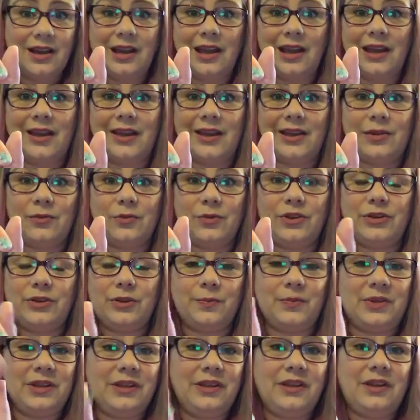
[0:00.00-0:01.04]
And when you're
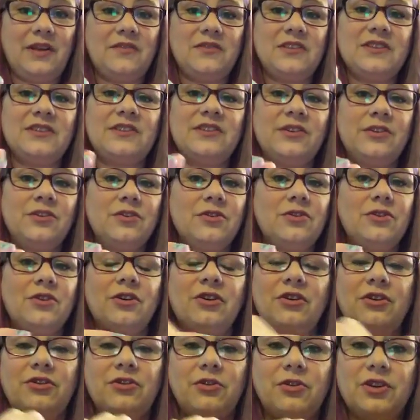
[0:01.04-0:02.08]
peeling off the sticker, you're
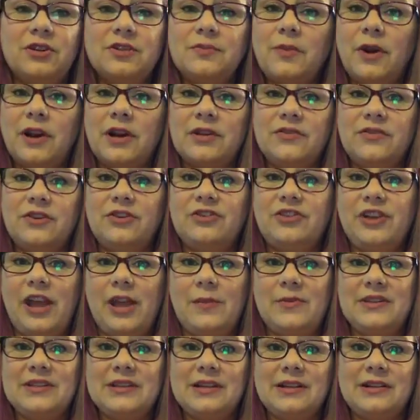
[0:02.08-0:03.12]
going to notice part of your
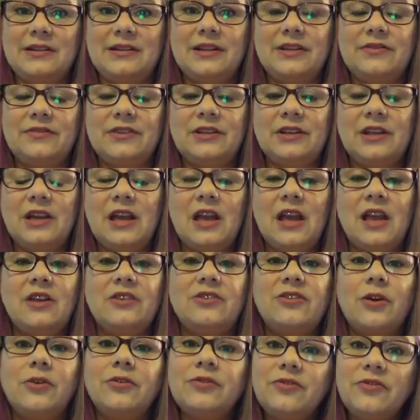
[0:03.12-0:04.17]
jam is going to lift.
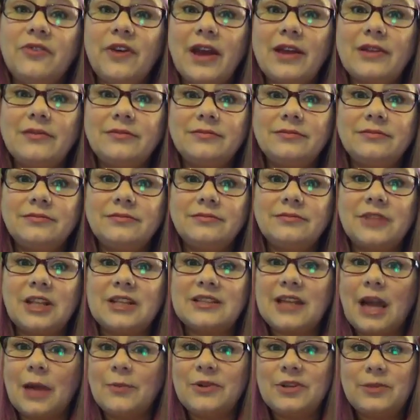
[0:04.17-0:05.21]
Don't fret.
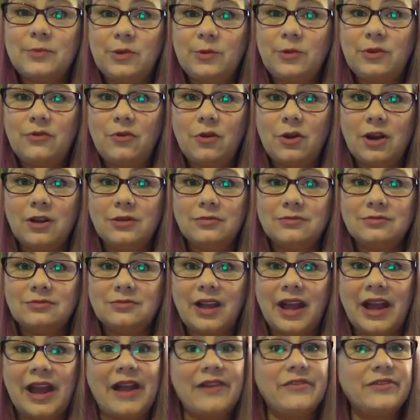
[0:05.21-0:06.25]
That's happened to me before.
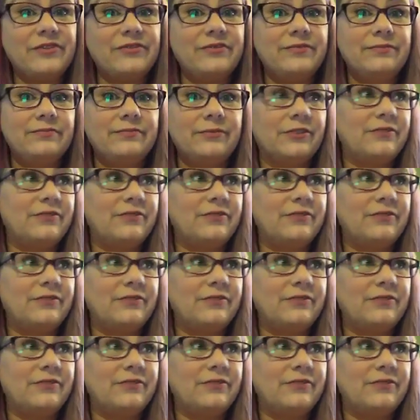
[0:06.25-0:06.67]
I have a